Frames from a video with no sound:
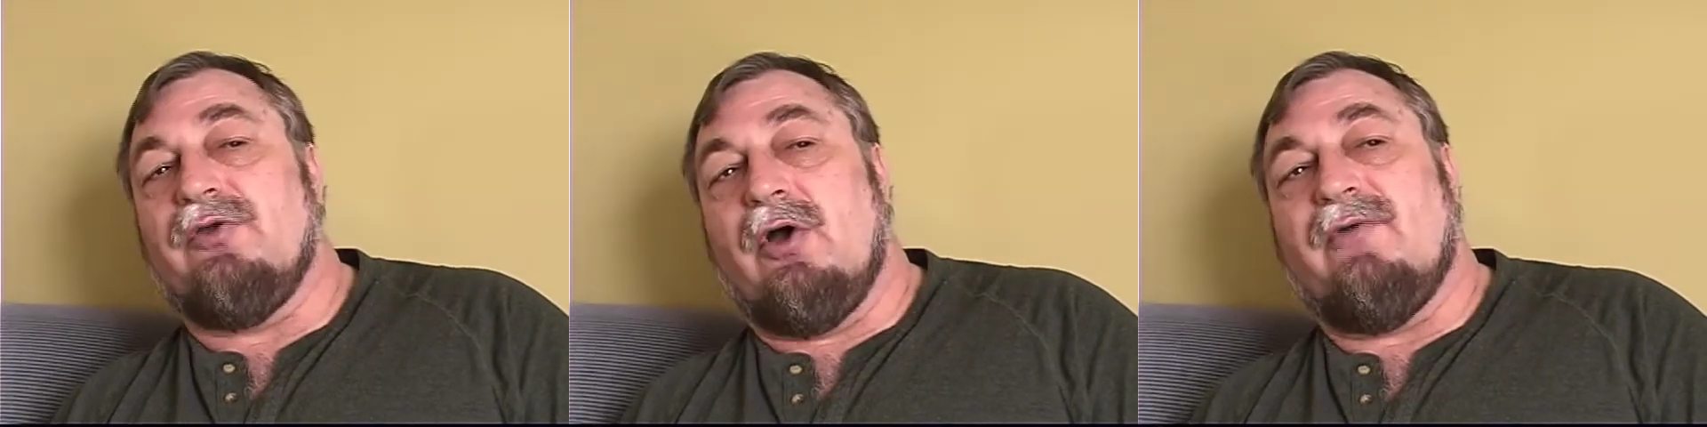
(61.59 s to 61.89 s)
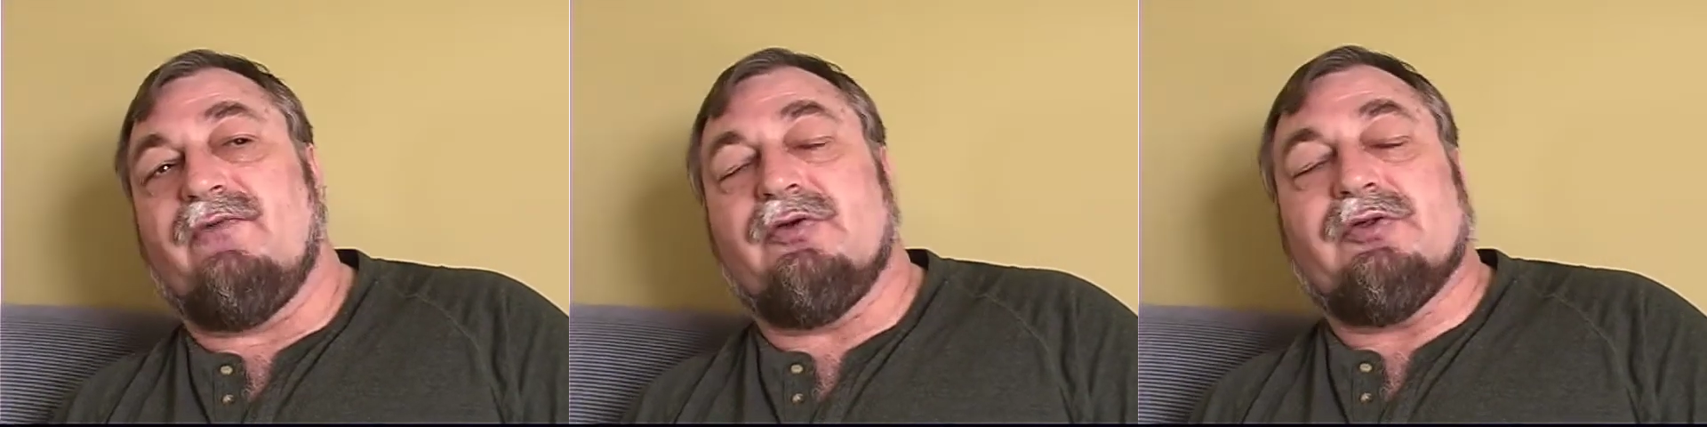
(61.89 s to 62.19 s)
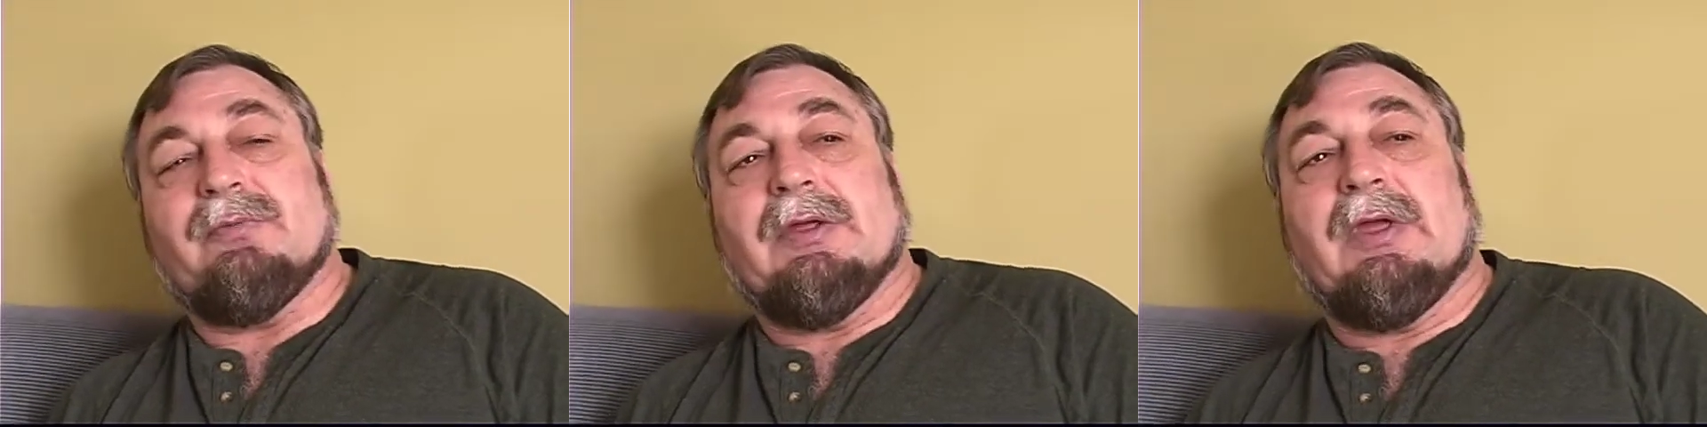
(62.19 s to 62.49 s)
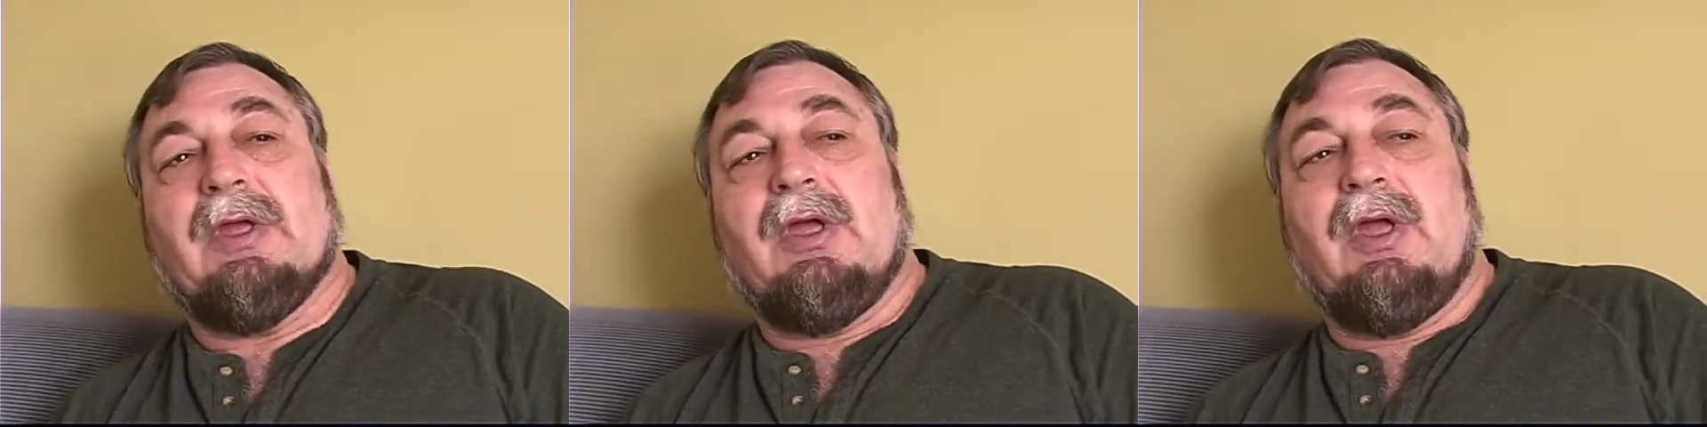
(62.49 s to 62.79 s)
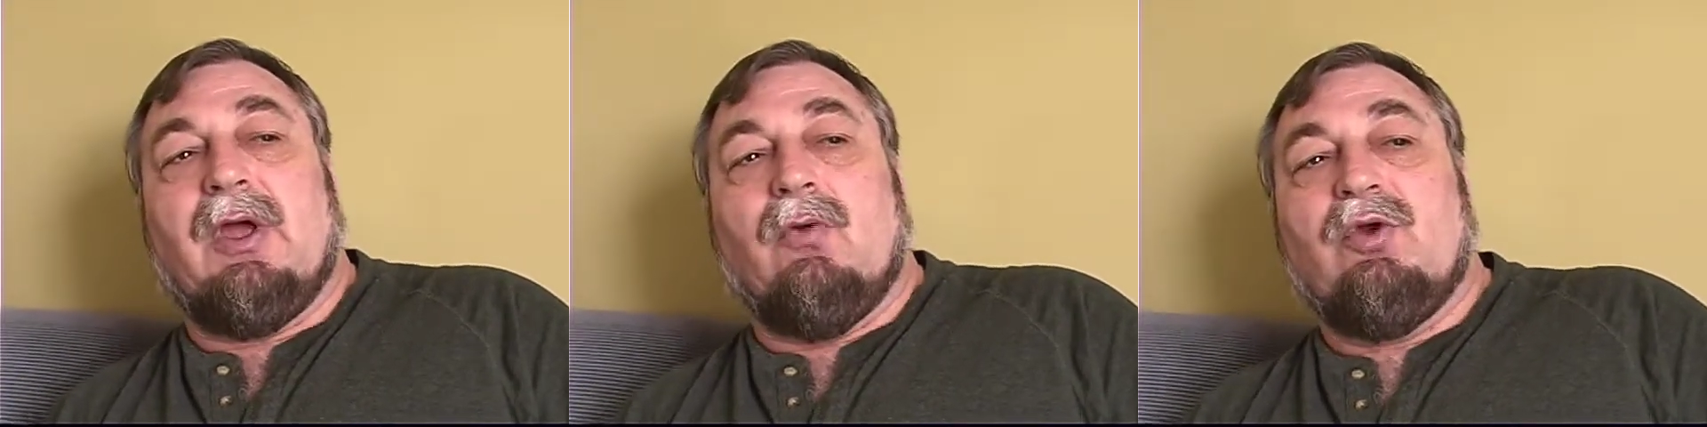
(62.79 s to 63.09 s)
office.
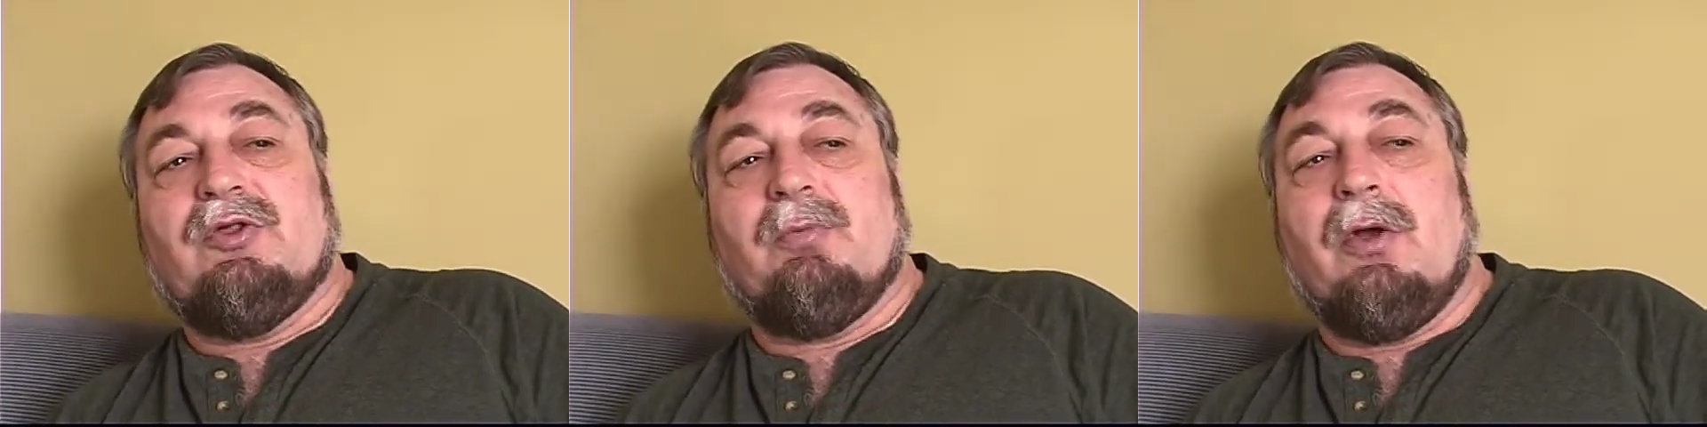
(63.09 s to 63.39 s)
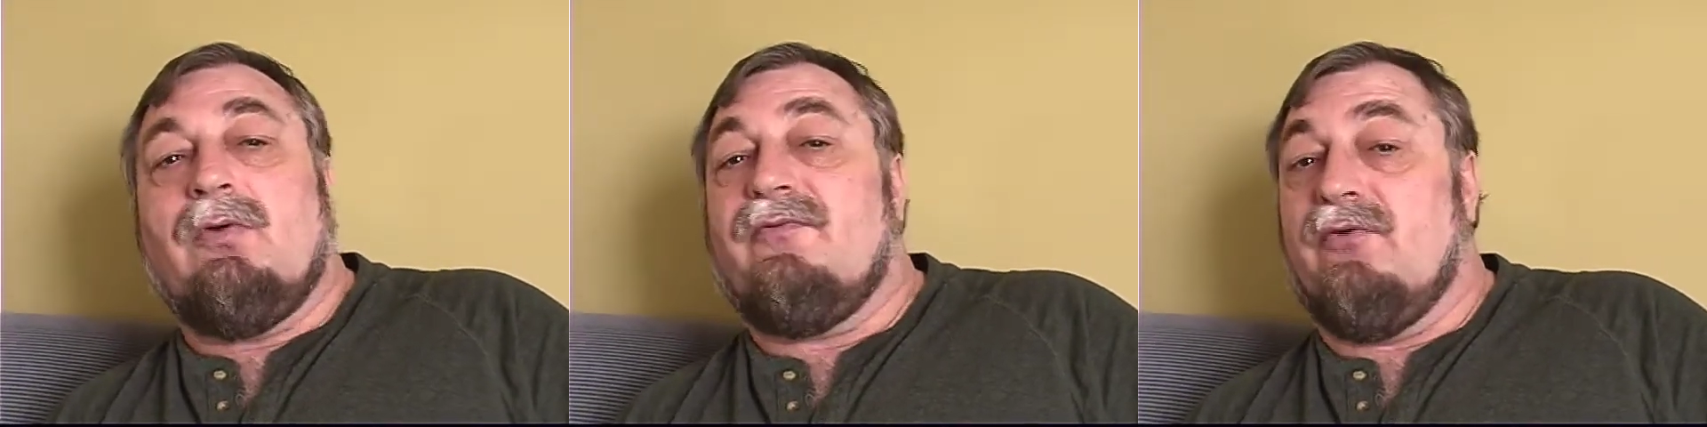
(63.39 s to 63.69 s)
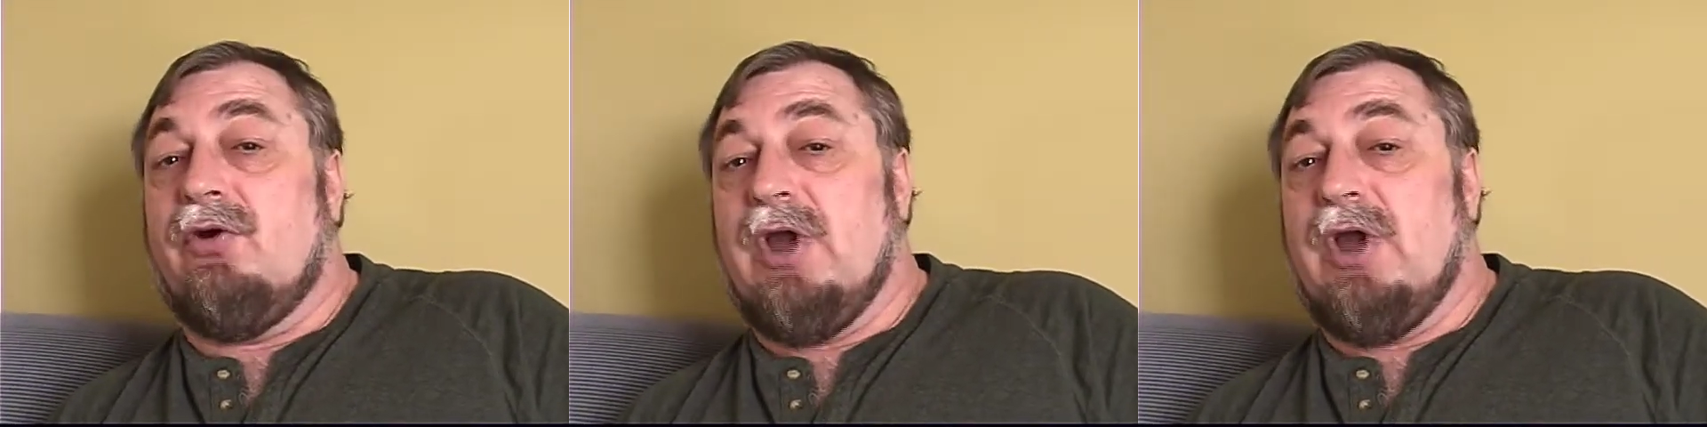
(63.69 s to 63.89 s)
We spoke for an